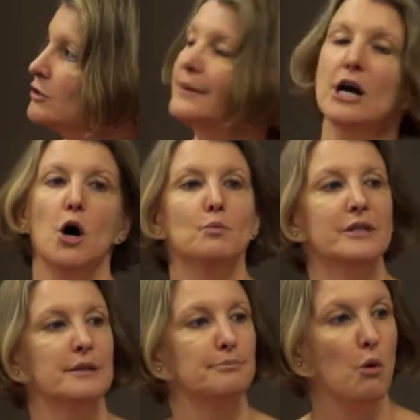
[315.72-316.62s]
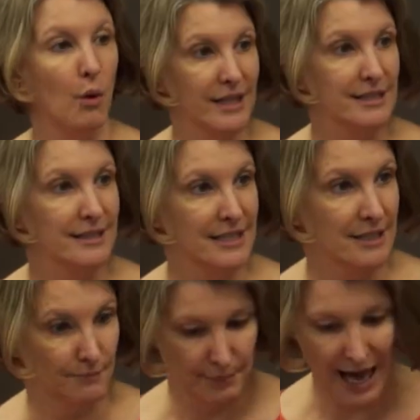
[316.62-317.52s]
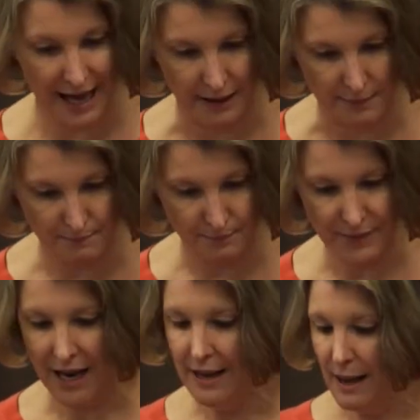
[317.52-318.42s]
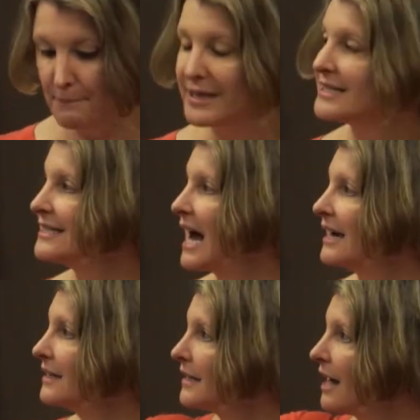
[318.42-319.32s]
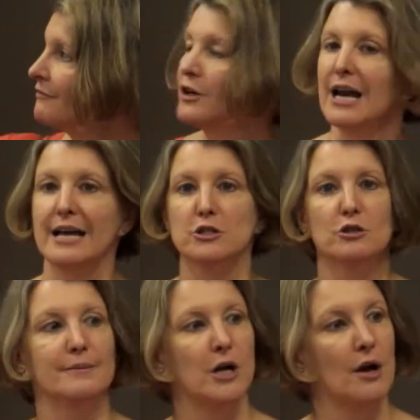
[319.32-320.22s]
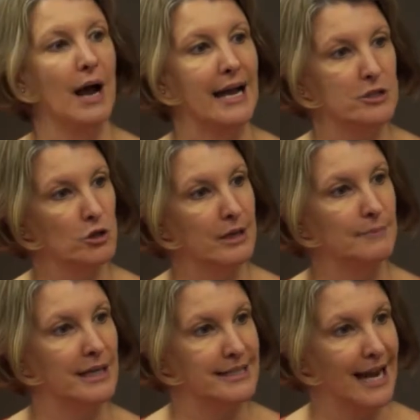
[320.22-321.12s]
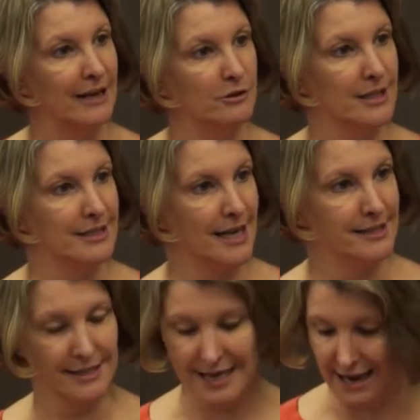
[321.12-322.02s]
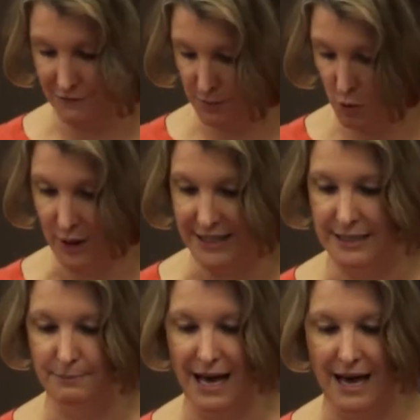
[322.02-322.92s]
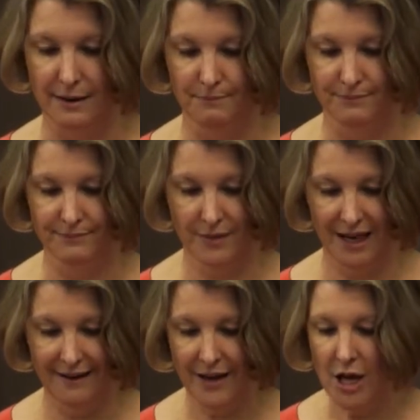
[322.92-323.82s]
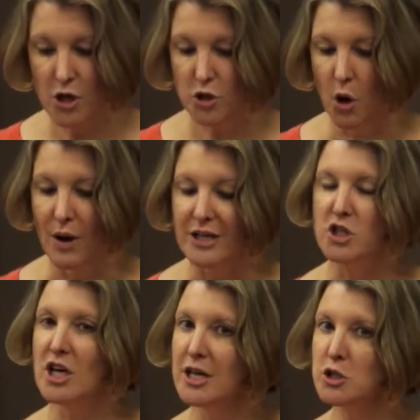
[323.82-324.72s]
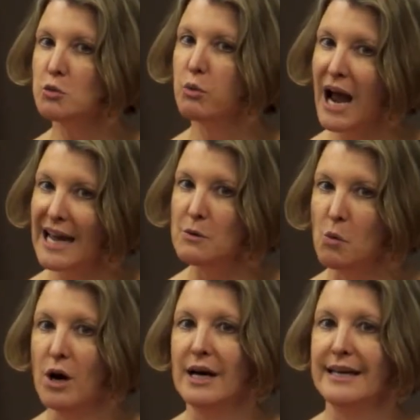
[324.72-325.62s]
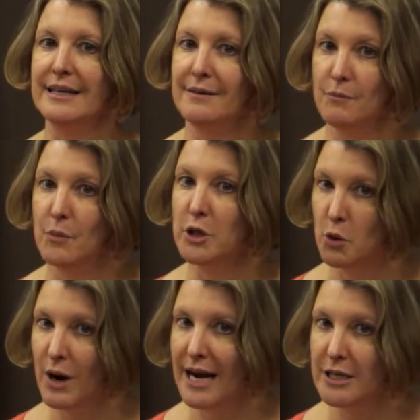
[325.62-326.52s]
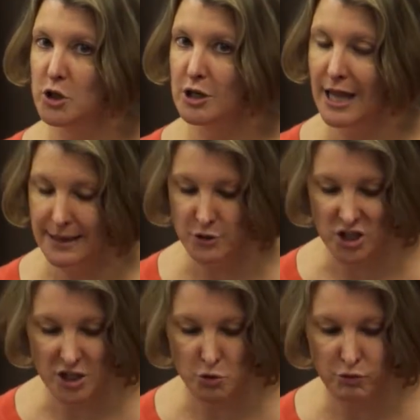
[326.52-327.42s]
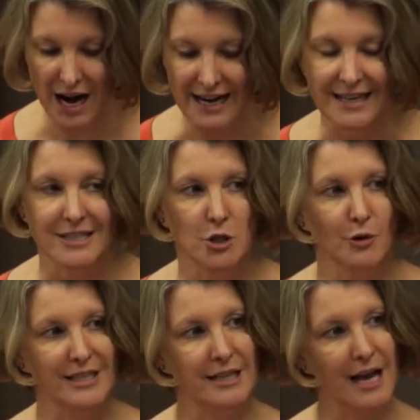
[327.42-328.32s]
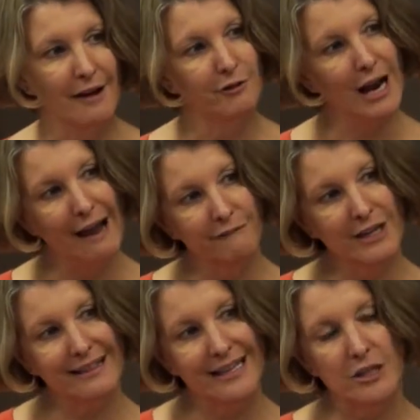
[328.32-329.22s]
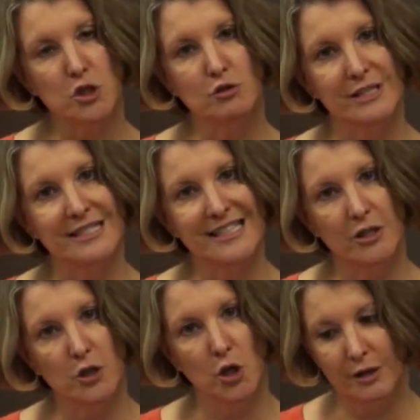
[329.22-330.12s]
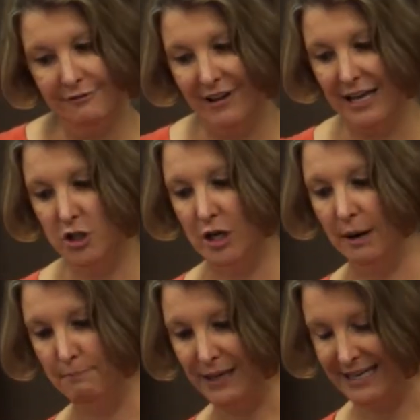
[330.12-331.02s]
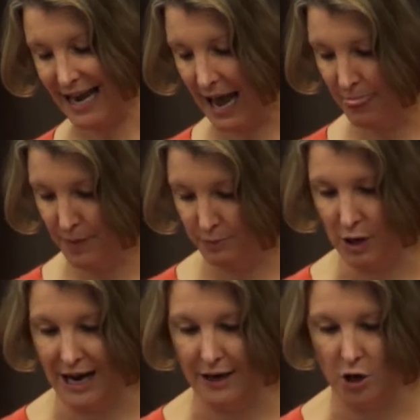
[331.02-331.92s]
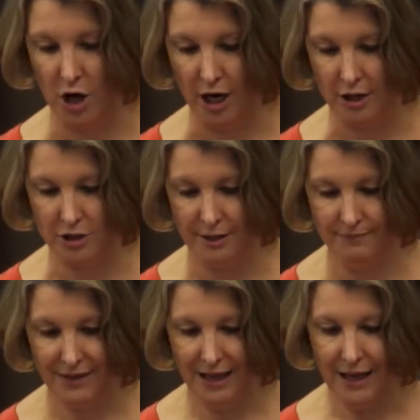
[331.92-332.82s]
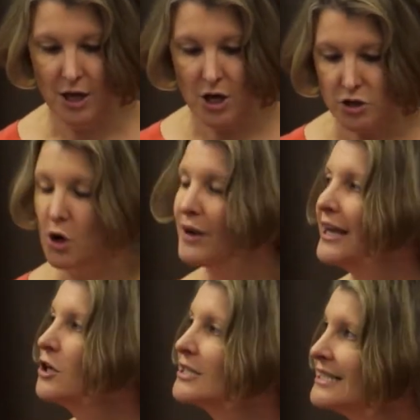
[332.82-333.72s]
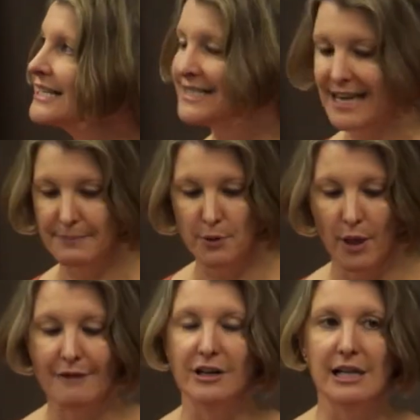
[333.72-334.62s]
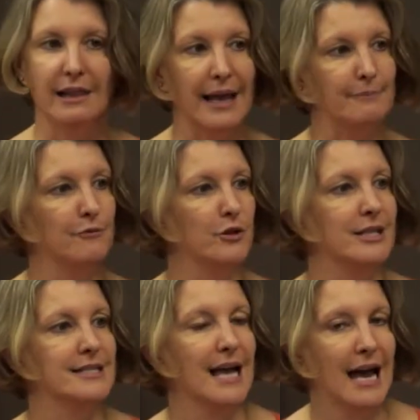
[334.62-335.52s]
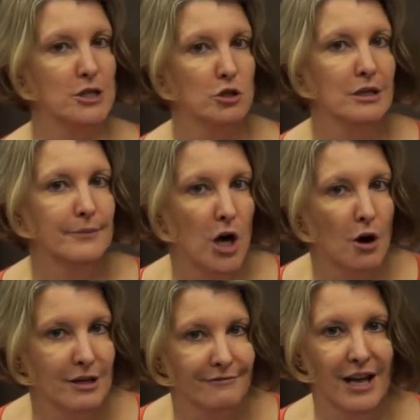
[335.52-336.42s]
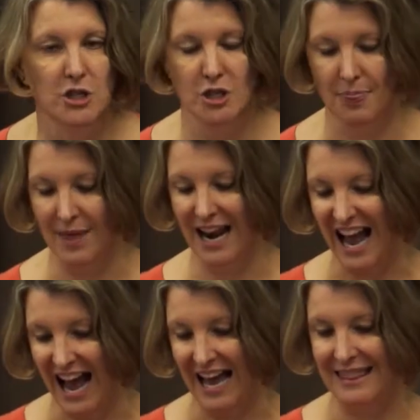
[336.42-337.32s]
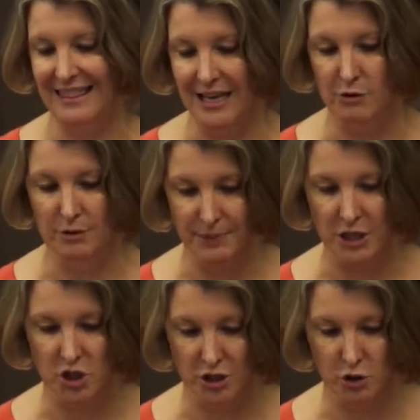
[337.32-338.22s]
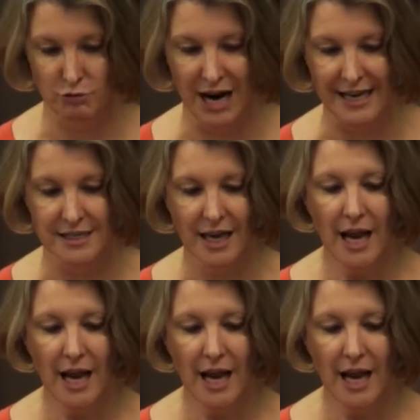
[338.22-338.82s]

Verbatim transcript: cream cone with the pointed bottom, but it's not going to cover an ice cream, ice cream container that doesn't have the pointed bottom. So a just right one, when you're writing your claims just right, it's going to cover everything that you consider your invention, but not the prior art. So here's an example of a claim for this ice cream cone invention that I think would be just right.